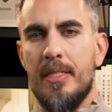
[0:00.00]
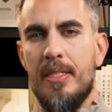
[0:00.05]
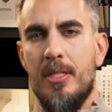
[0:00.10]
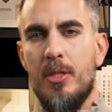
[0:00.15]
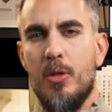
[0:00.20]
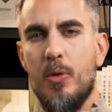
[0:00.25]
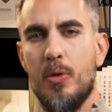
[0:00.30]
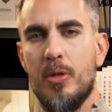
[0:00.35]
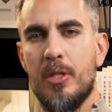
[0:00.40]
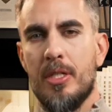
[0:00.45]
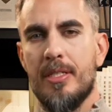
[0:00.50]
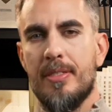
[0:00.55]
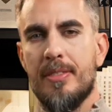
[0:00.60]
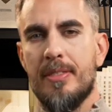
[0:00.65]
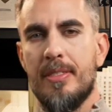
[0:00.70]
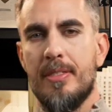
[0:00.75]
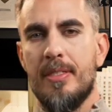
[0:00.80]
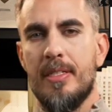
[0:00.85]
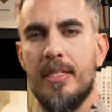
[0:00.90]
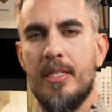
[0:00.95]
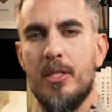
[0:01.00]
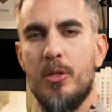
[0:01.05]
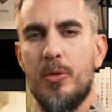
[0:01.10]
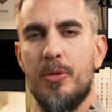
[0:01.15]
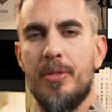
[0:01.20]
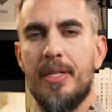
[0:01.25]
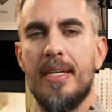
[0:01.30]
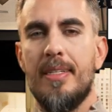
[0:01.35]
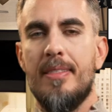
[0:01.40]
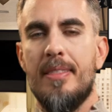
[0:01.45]
Solutions:
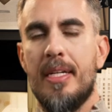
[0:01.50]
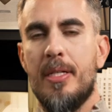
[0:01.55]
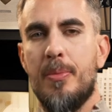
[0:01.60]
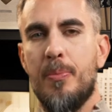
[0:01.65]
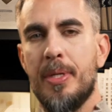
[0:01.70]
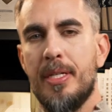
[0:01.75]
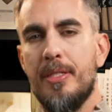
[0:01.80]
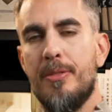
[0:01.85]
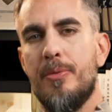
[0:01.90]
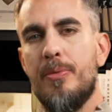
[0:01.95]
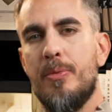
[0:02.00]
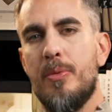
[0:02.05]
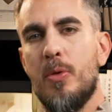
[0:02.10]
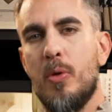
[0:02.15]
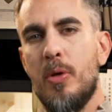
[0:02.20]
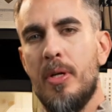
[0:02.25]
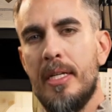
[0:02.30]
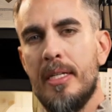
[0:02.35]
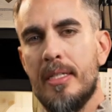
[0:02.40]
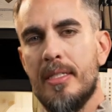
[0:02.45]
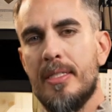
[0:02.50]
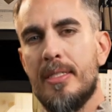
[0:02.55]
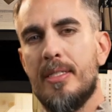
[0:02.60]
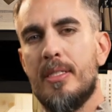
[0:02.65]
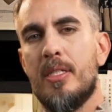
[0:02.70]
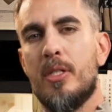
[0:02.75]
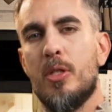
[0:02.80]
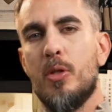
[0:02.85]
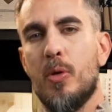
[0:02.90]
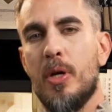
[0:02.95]
use landscaping, trees,
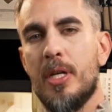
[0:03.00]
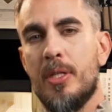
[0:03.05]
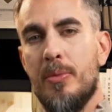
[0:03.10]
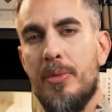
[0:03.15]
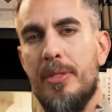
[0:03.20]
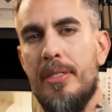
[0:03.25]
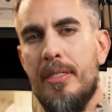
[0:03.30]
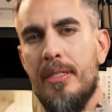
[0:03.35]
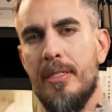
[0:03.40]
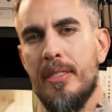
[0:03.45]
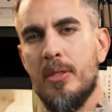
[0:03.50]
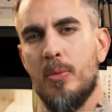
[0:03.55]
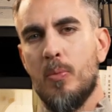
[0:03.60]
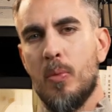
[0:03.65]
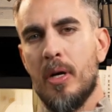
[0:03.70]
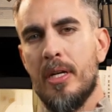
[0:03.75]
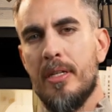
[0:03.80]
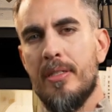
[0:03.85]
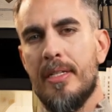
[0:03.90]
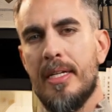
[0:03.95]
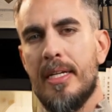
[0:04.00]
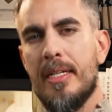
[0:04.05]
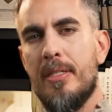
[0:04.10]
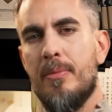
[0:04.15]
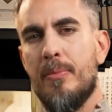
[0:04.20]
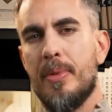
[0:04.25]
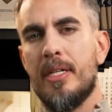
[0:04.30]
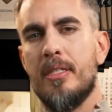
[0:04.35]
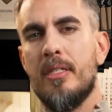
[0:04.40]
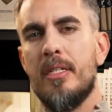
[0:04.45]
shrubs, to block
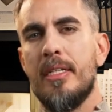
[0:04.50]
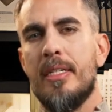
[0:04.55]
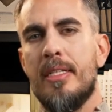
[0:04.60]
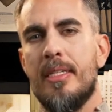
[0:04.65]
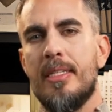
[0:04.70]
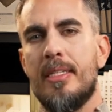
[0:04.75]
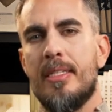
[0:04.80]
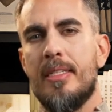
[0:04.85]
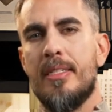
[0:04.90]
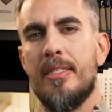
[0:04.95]
negative energy.